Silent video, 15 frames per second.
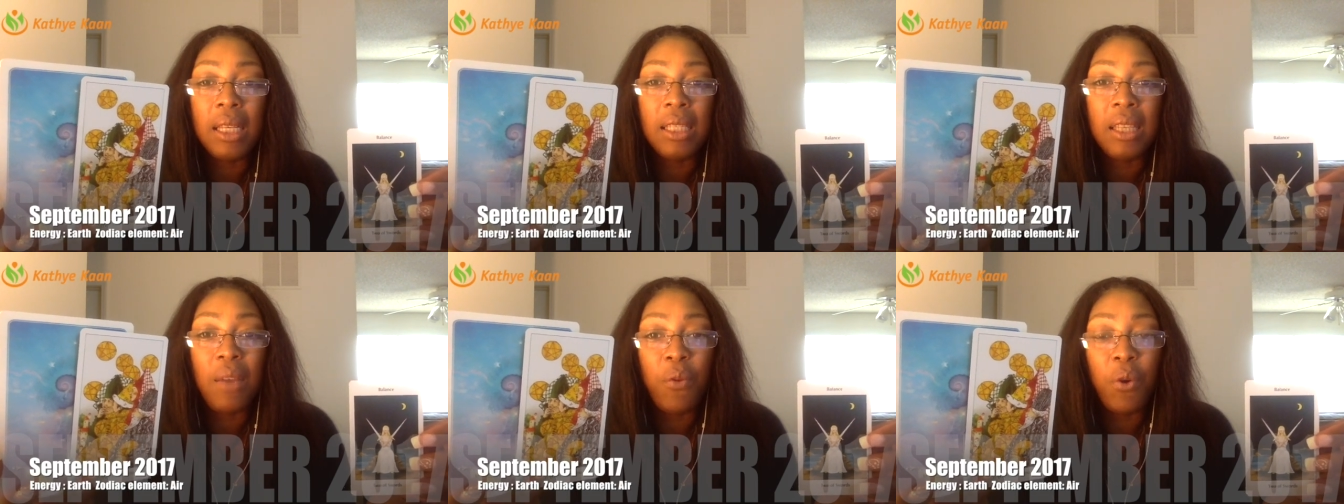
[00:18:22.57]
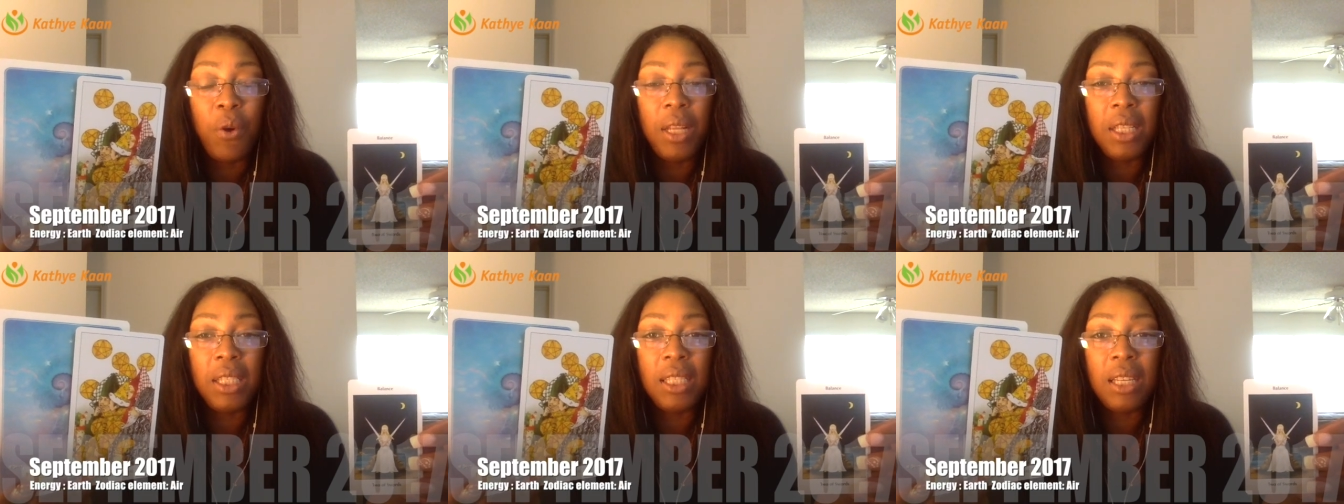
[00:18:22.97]
Say for
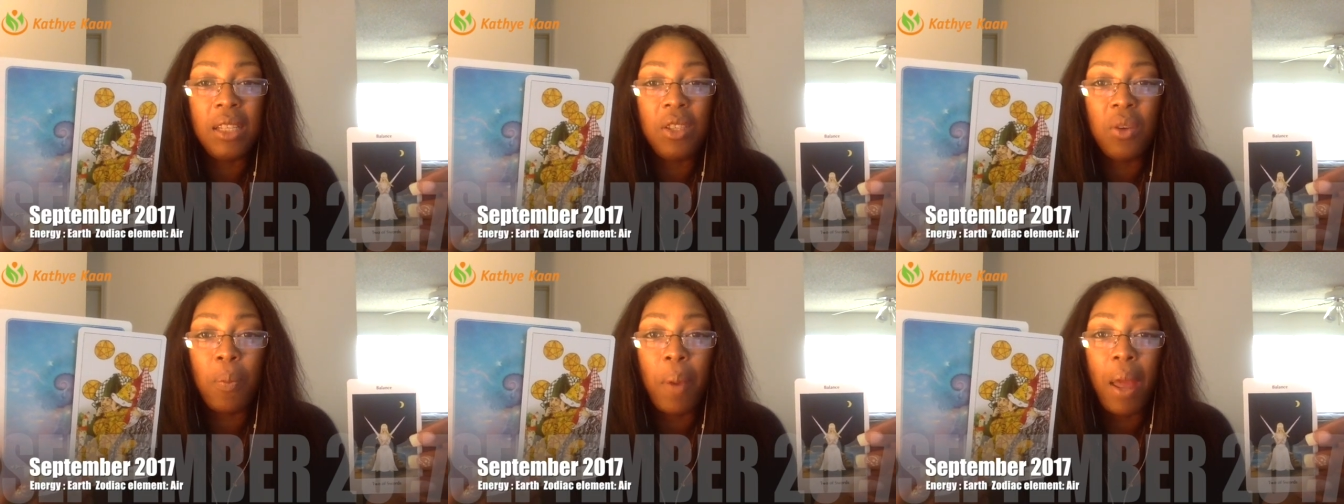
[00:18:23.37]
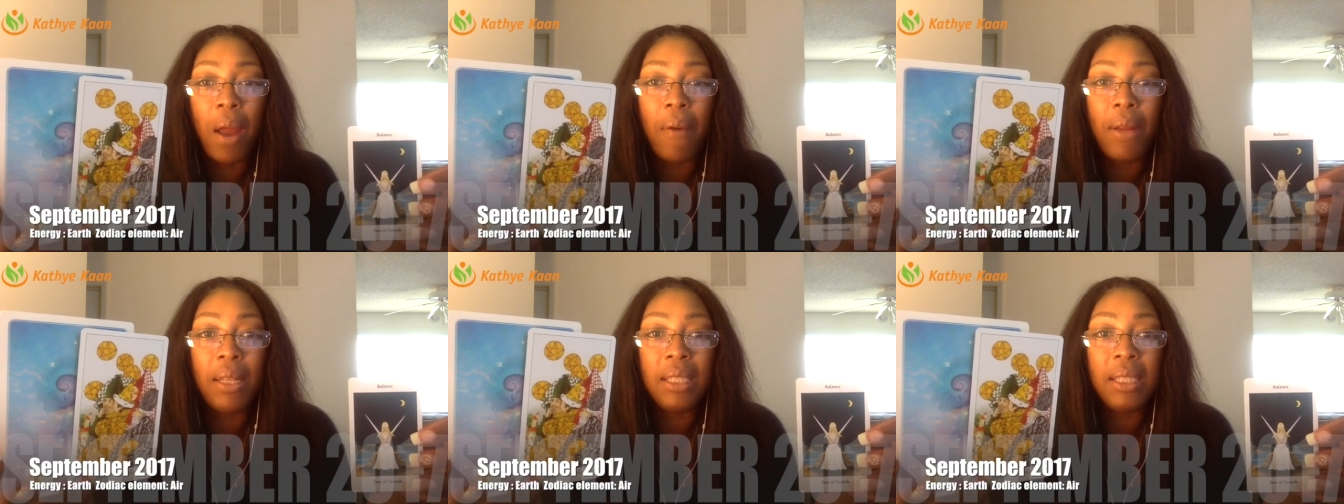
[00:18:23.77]
instance, your
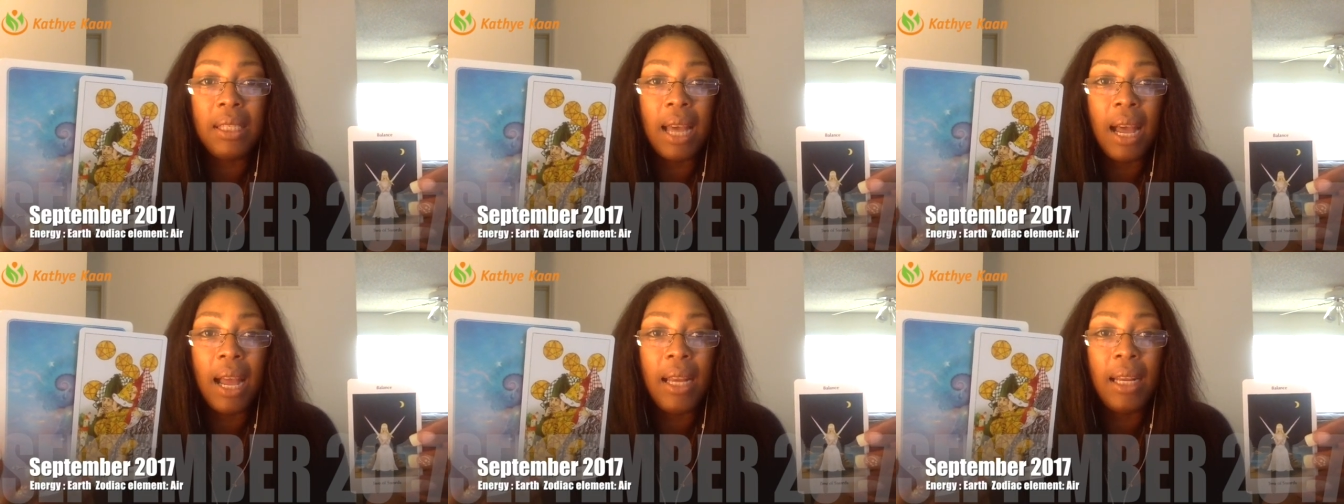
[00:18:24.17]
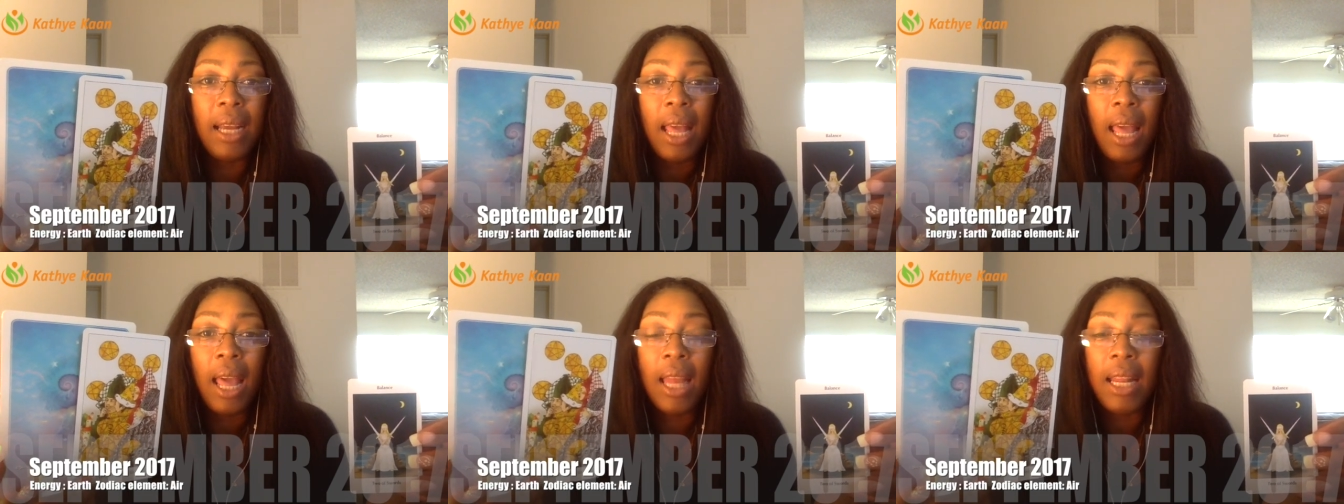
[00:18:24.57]
parents died
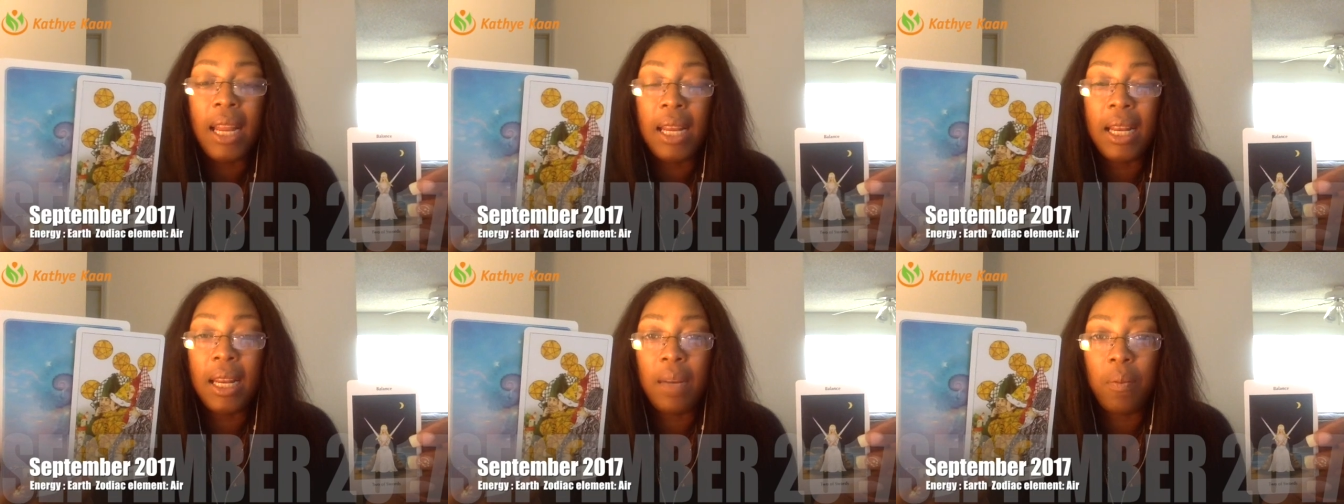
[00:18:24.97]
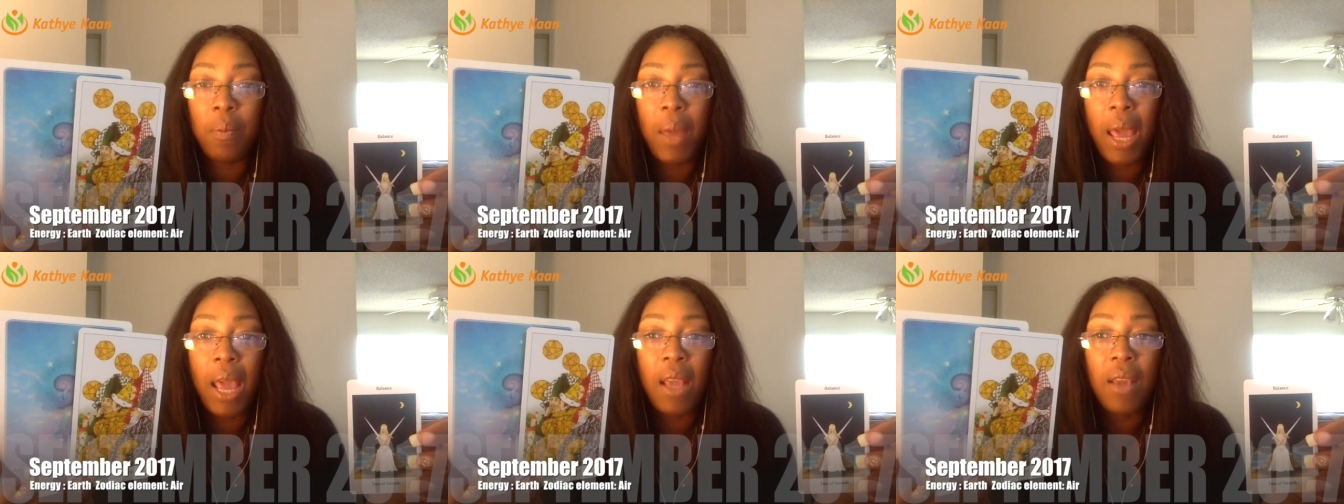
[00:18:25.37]
and they didn't
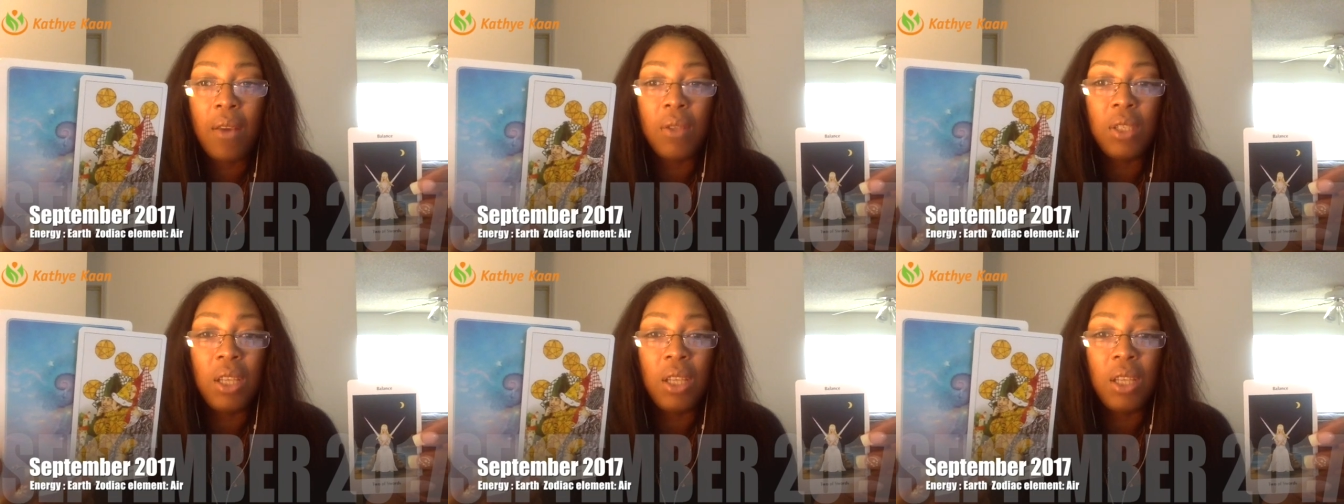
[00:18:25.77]
pay you.